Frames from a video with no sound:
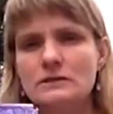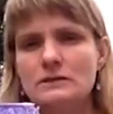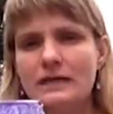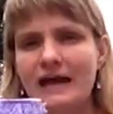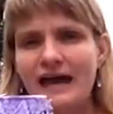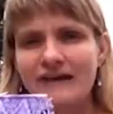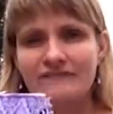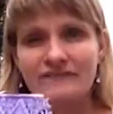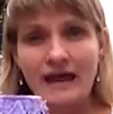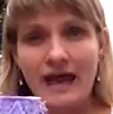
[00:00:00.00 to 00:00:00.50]

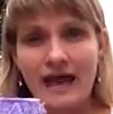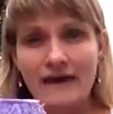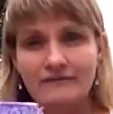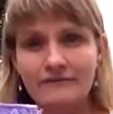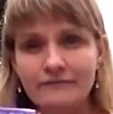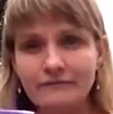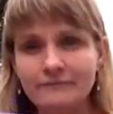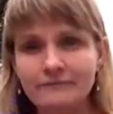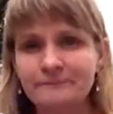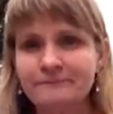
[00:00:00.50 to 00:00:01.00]
half and
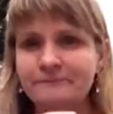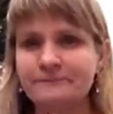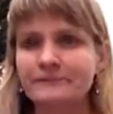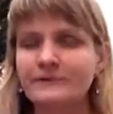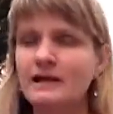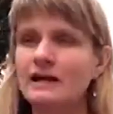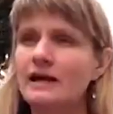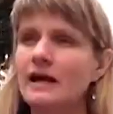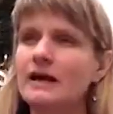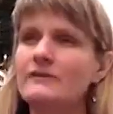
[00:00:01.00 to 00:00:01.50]
half.
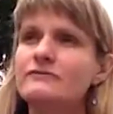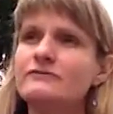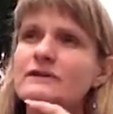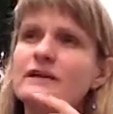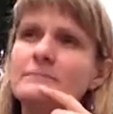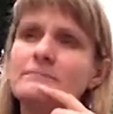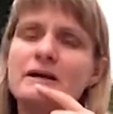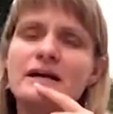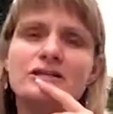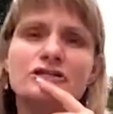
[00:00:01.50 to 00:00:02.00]
I've
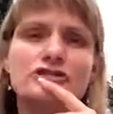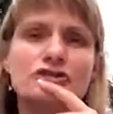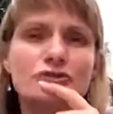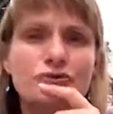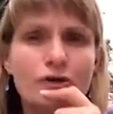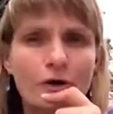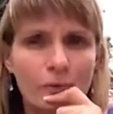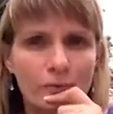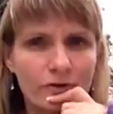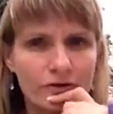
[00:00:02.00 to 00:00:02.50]
knit my
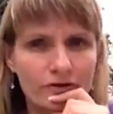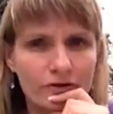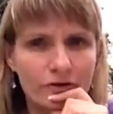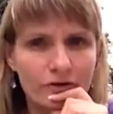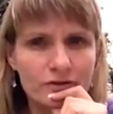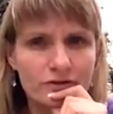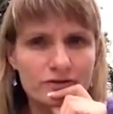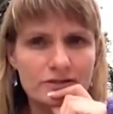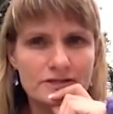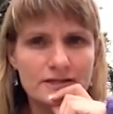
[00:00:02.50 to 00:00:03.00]
Juno with
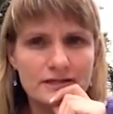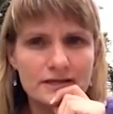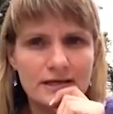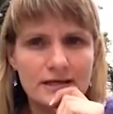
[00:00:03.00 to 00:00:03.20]
hers